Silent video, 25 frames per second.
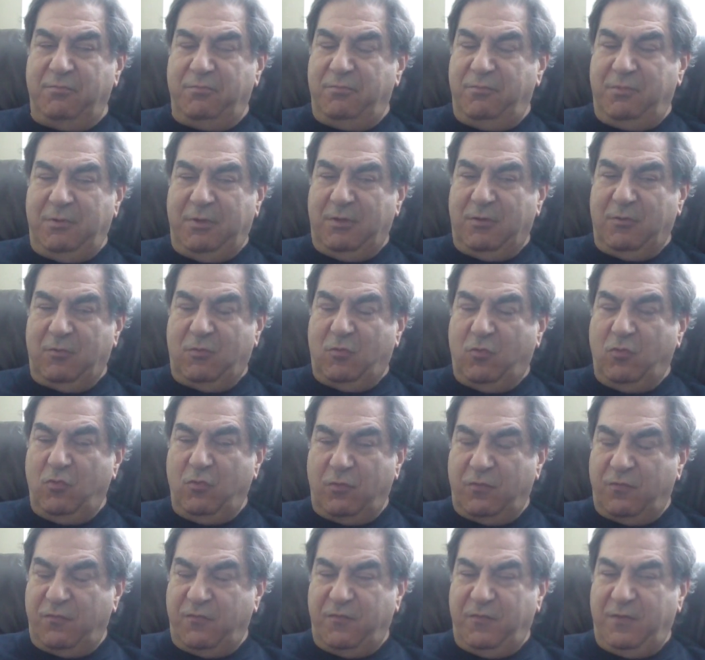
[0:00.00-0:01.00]
good
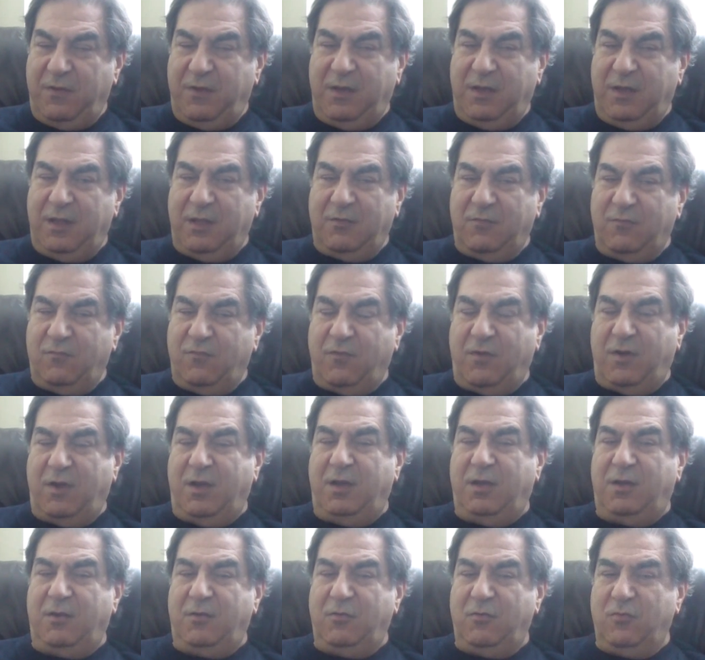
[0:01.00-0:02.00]
feeling while
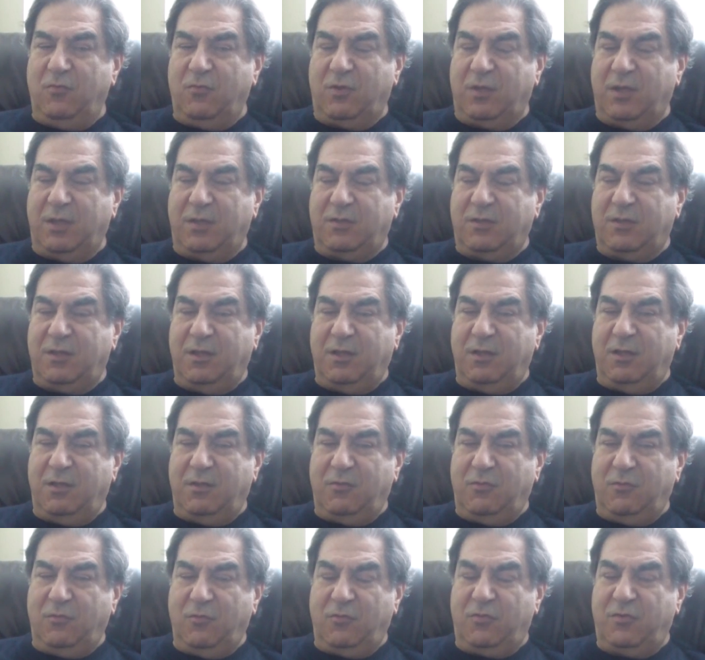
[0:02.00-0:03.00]
you get the, your
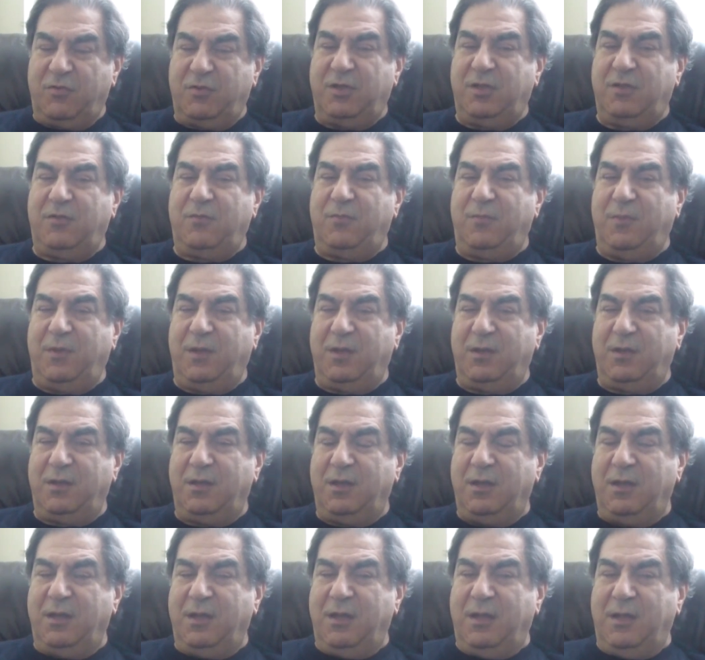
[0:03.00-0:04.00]
treatment
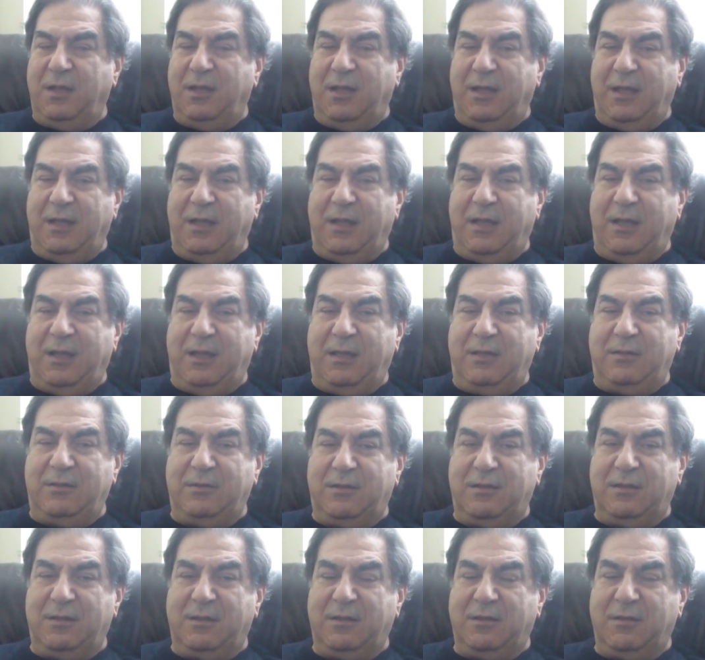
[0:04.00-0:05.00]
and
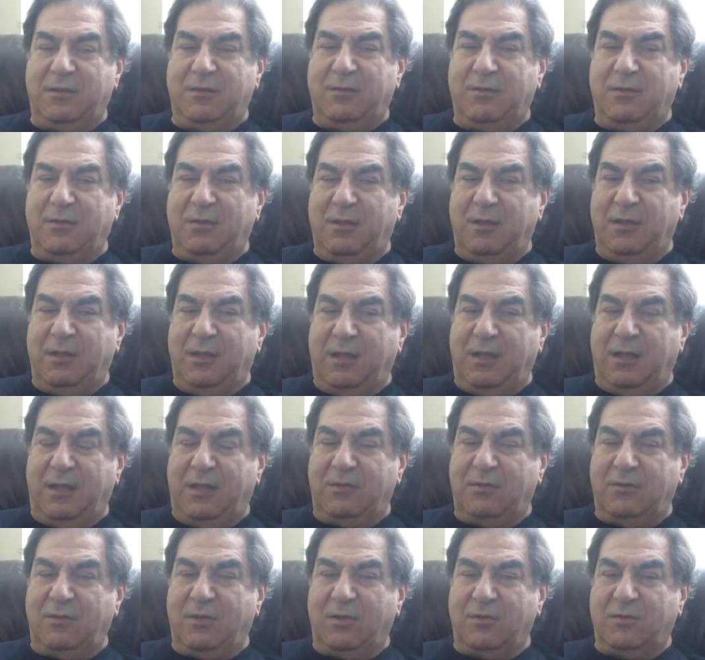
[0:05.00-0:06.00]
and
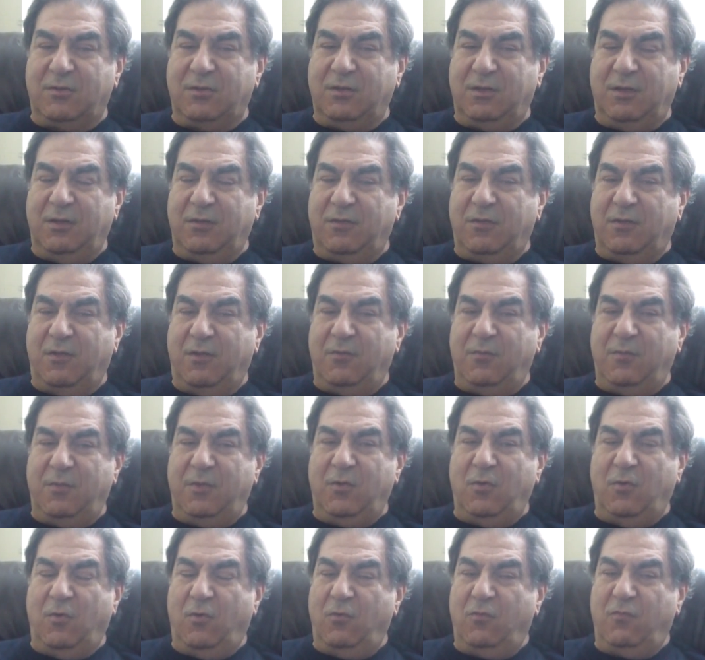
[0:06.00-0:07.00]
Dr. Nizami
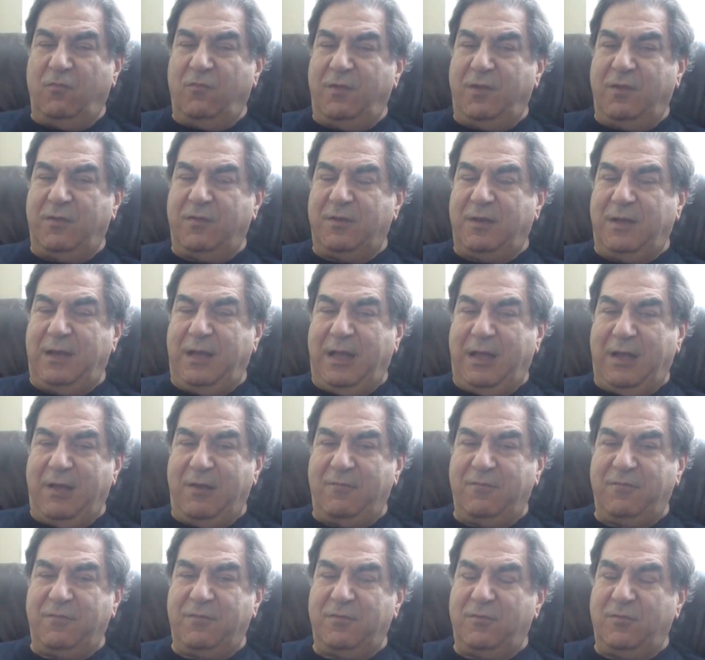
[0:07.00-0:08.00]
always laughs,
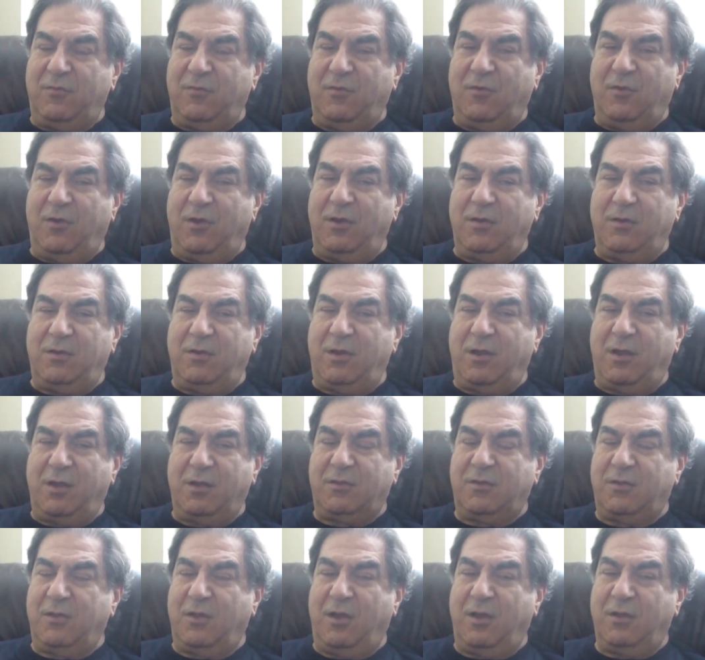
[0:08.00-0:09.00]
you know, unlike the
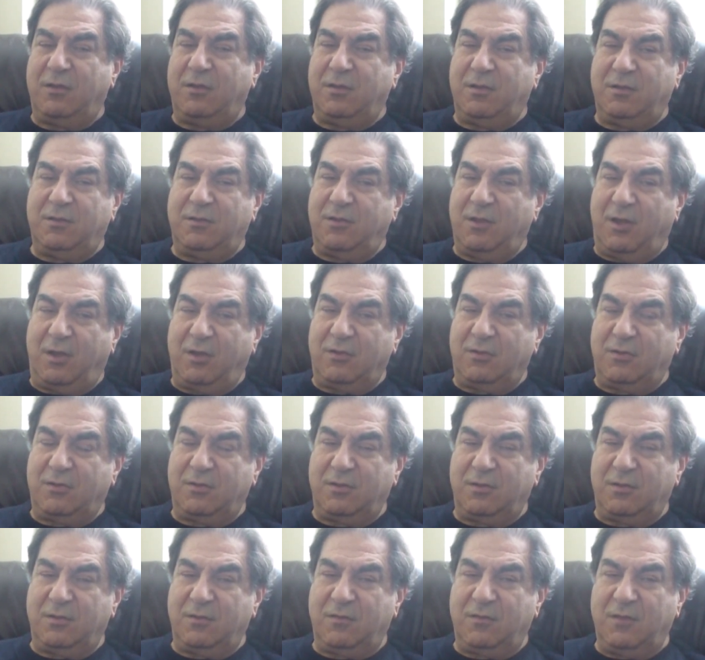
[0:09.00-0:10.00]
other doctors
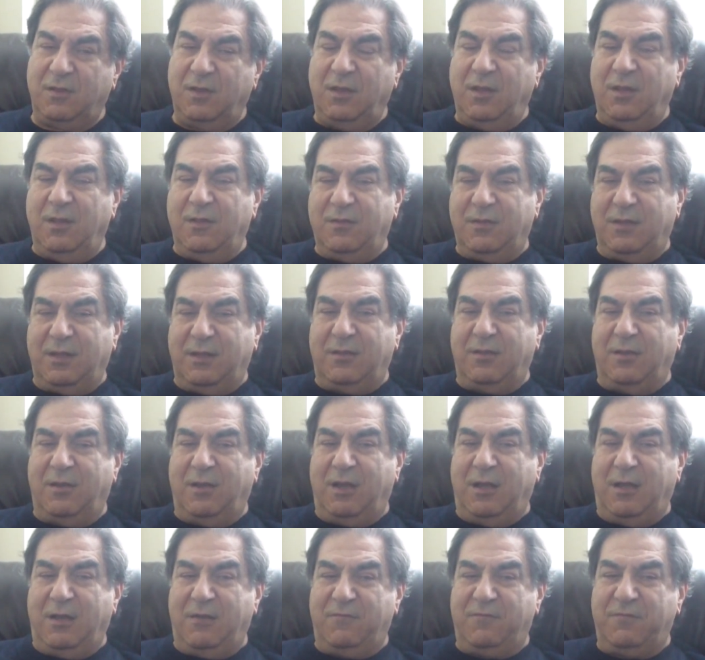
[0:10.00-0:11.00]
that I
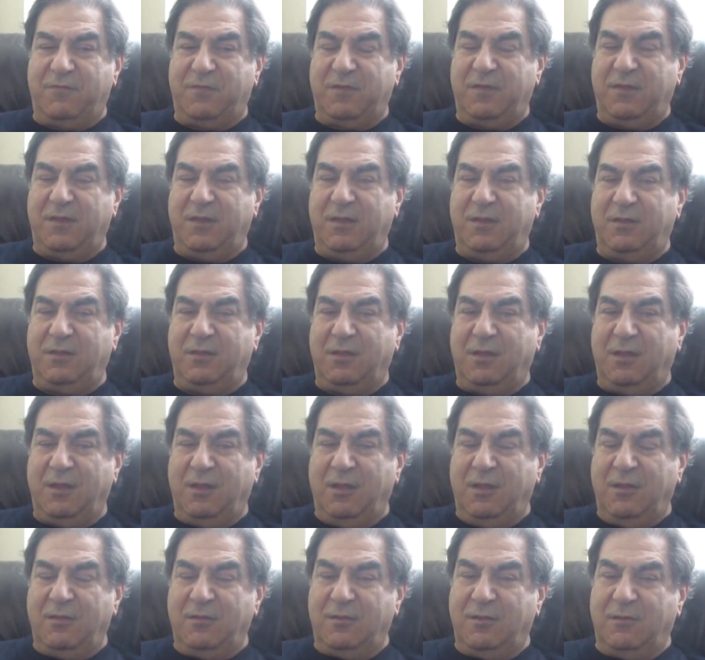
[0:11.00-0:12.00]
have seen,
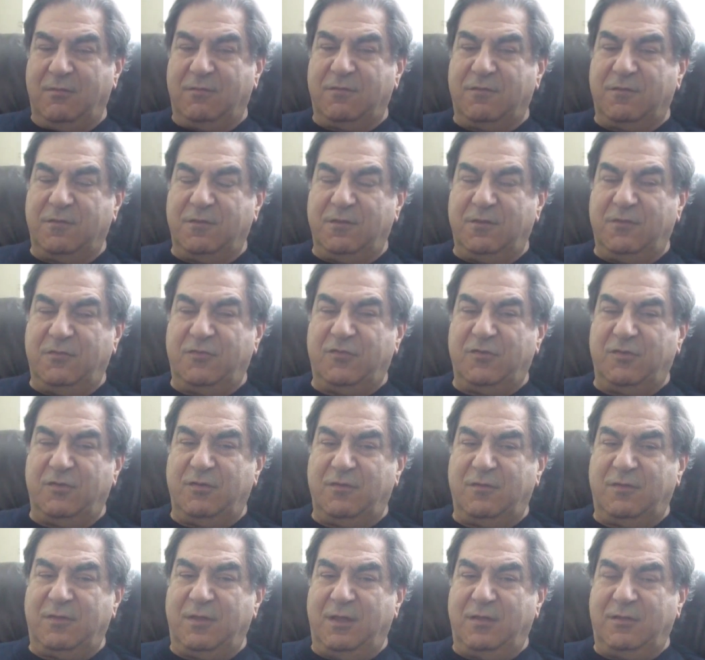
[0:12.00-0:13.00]
the surgeons,
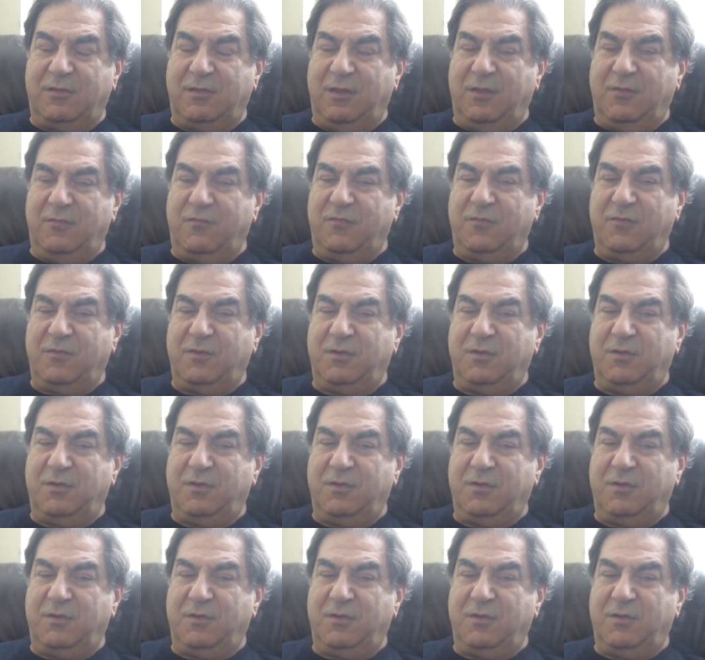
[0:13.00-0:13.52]
that they were